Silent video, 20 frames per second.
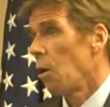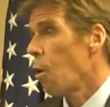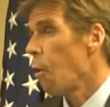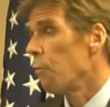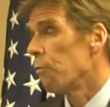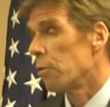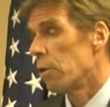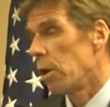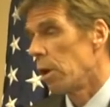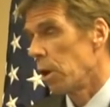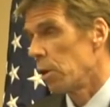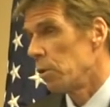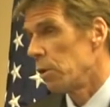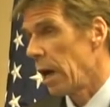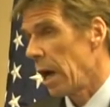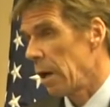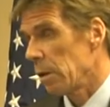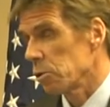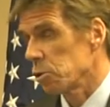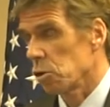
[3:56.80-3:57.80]
over
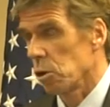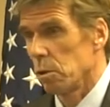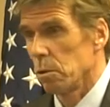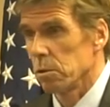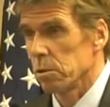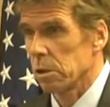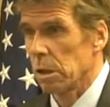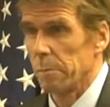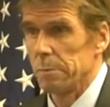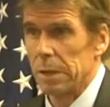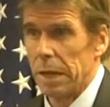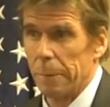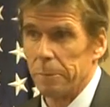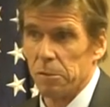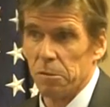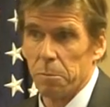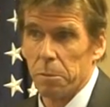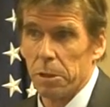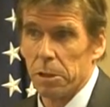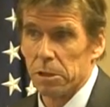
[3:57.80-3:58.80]
100 households,
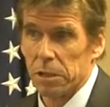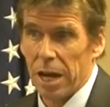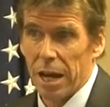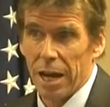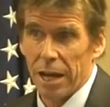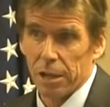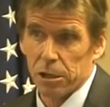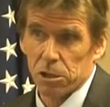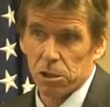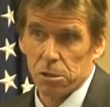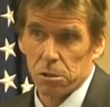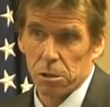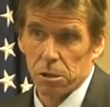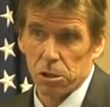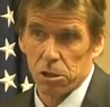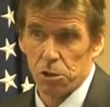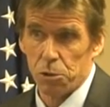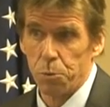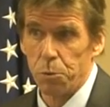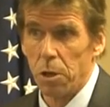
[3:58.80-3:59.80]
sometimes even as high as
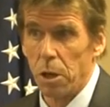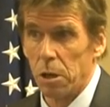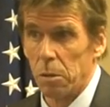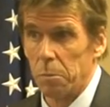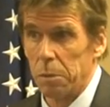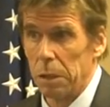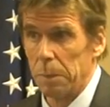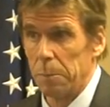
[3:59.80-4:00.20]
300